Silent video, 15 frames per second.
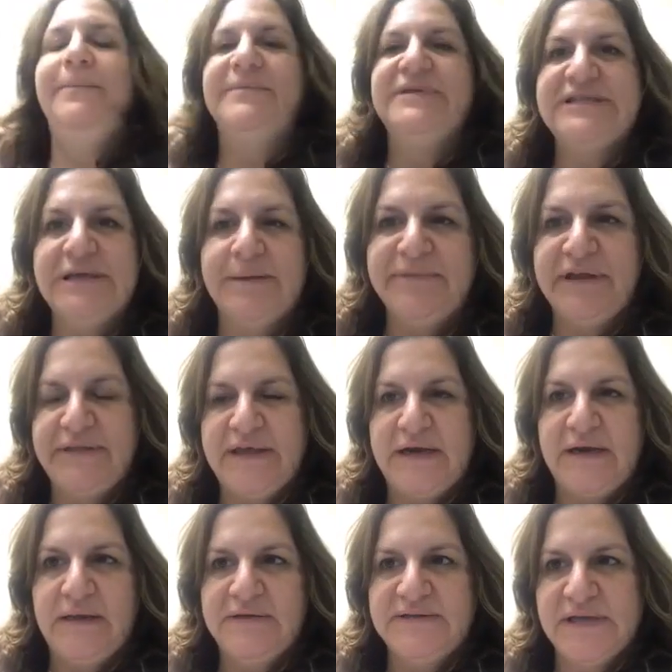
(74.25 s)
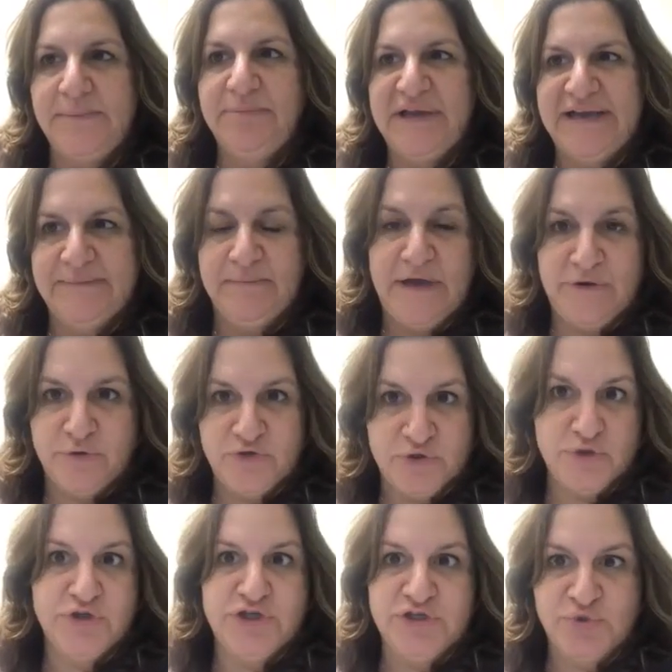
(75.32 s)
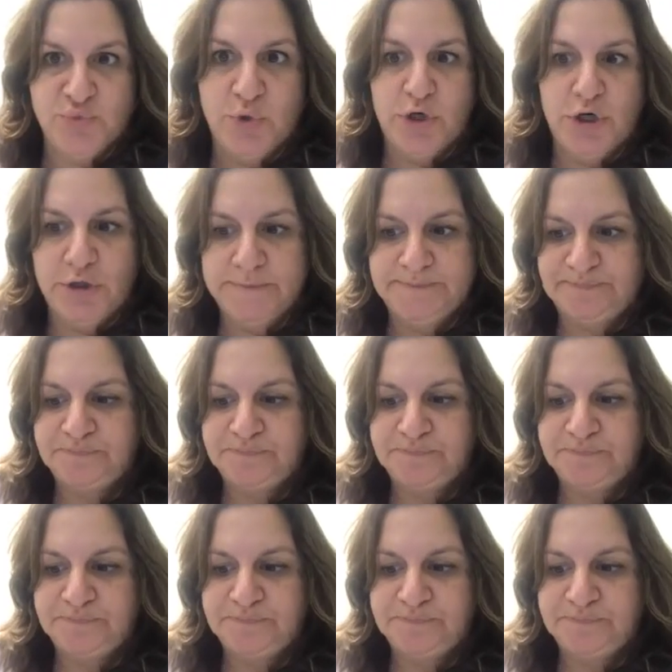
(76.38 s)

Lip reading: something that some microsurgeons were